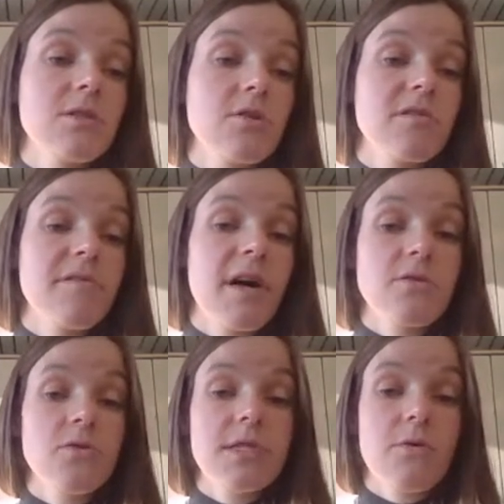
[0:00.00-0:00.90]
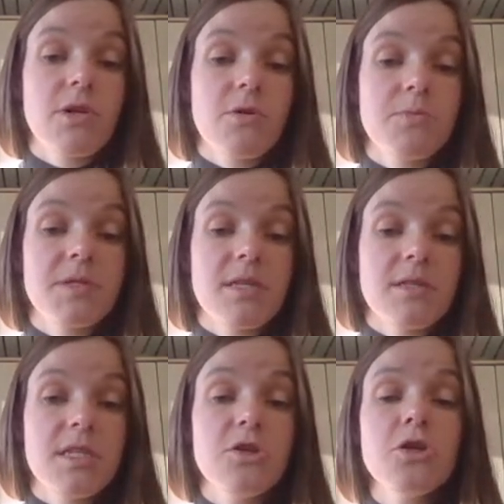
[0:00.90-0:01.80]
are the values that we obtained
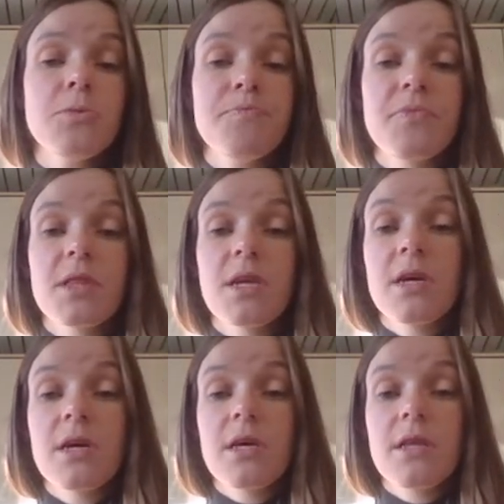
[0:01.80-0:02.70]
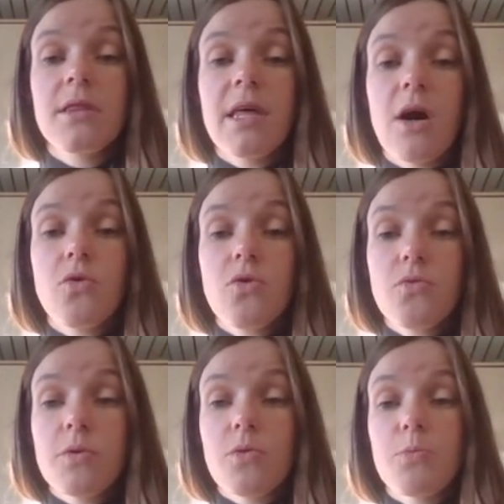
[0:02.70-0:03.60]
here. Now
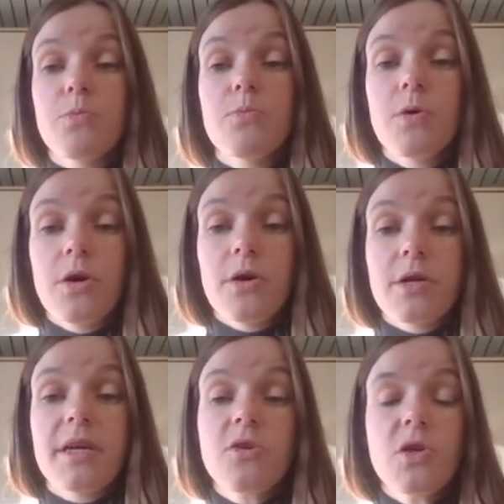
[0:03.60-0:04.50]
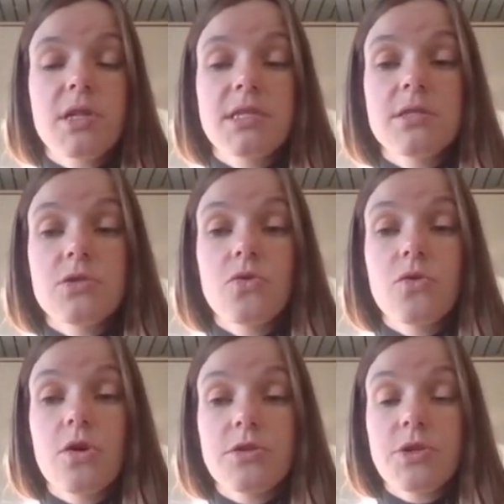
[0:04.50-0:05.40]
we will calculate the
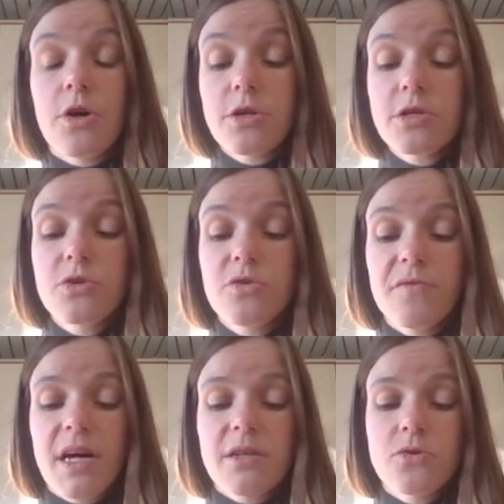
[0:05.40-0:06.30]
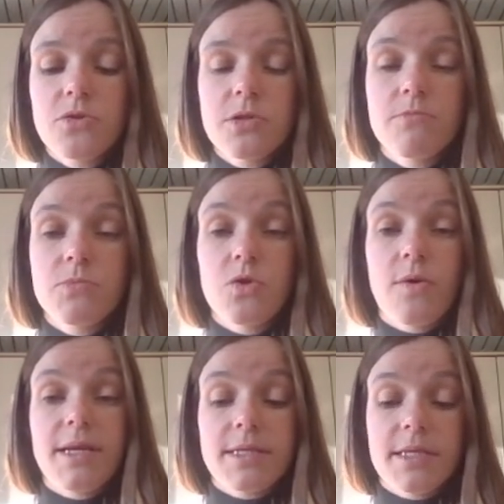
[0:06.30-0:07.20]
so-called RQ values.
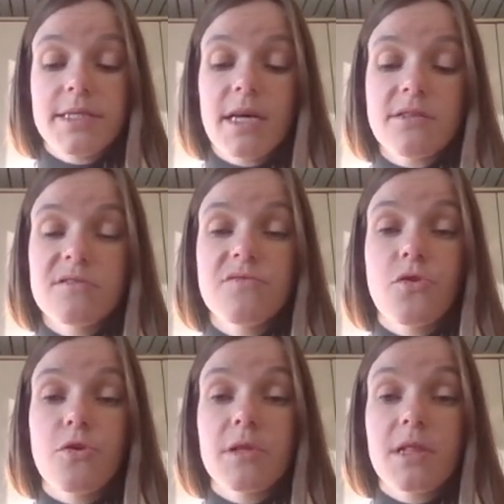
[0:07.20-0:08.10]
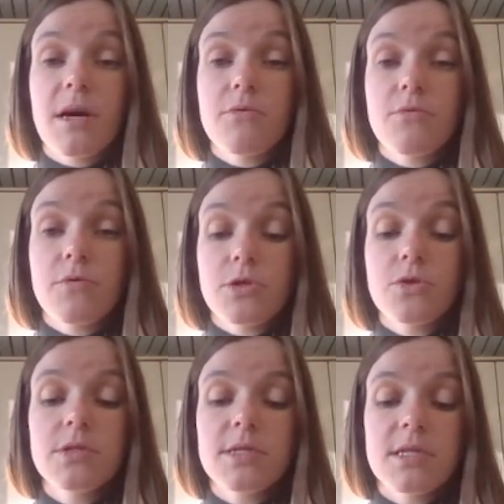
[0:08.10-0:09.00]
So as I said, the formula we will
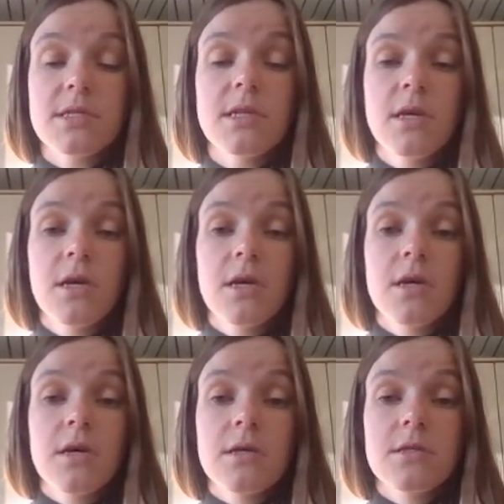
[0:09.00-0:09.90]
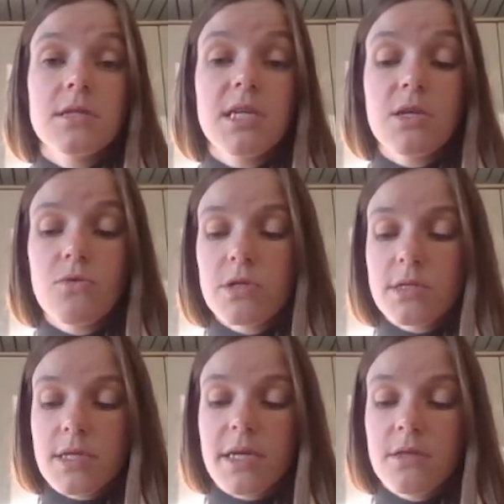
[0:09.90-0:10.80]
use is equal
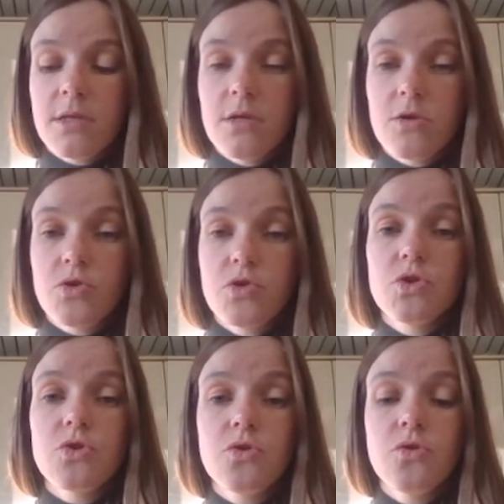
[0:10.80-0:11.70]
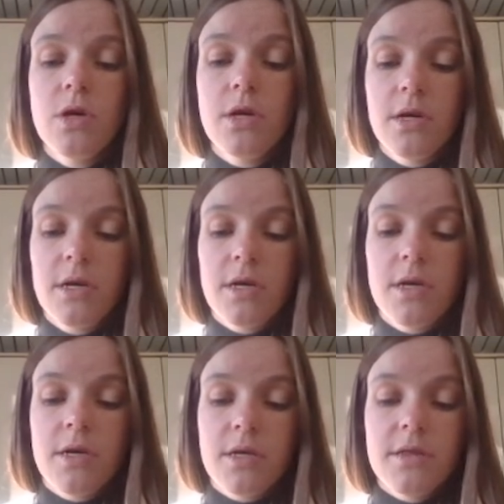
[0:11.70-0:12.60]
sign 2.
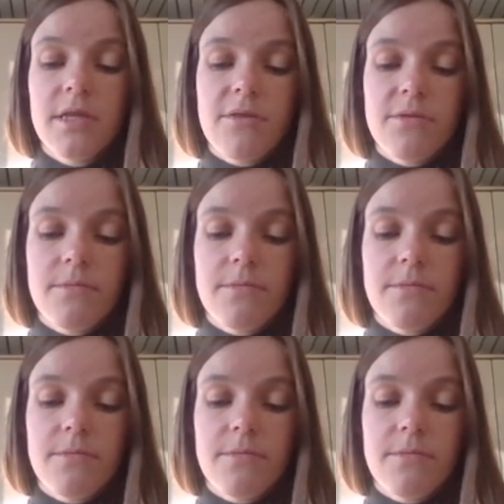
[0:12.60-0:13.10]
Then